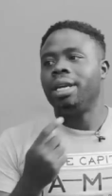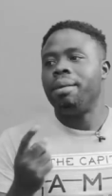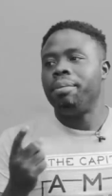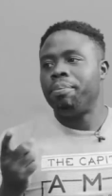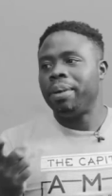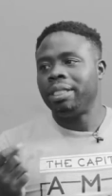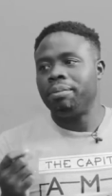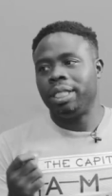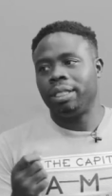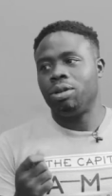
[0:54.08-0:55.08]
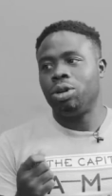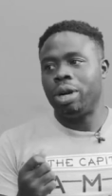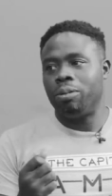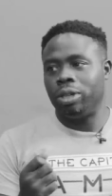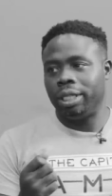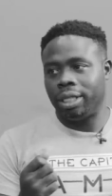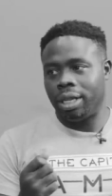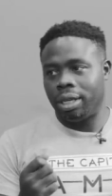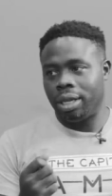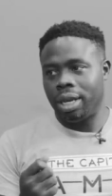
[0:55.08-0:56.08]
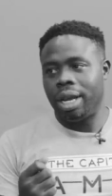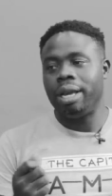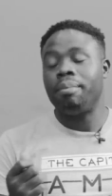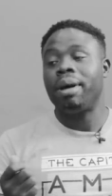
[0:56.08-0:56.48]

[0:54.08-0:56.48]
yeah, me person me chere honorable ni se e